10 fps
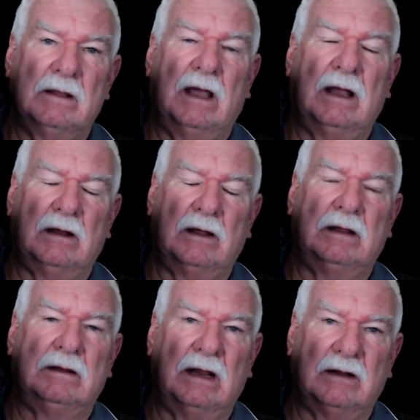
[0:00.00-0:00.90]

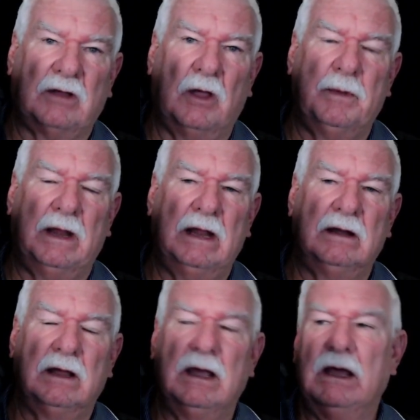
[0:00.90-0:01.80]
at its open
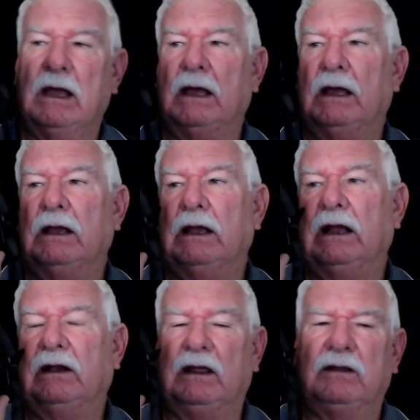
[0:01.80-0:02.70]
end.
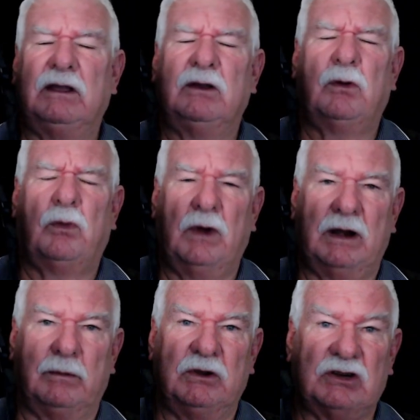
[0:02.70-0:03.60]
It is
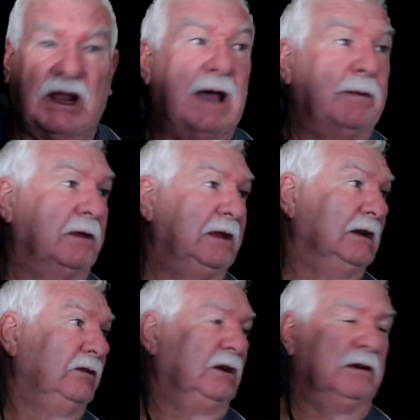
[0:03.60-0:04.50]
incredibly sharp, and I think,
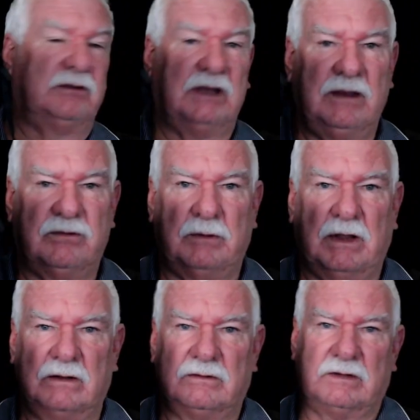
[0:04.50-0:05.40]
as you can see from
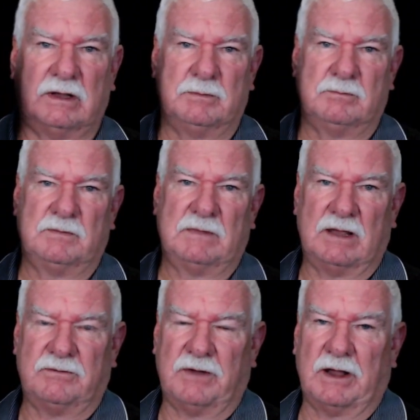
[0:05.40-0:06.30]
those
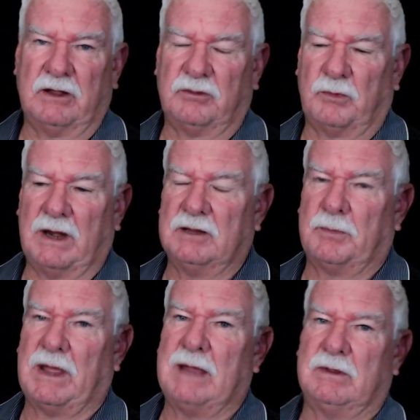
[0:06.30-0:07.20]
photos, Brad, in the
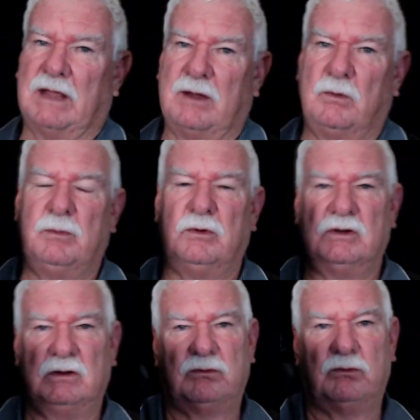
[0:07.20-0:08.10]
paper, they
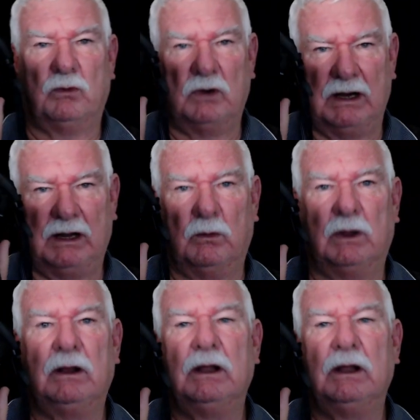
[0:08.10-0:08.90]
reproduce really well.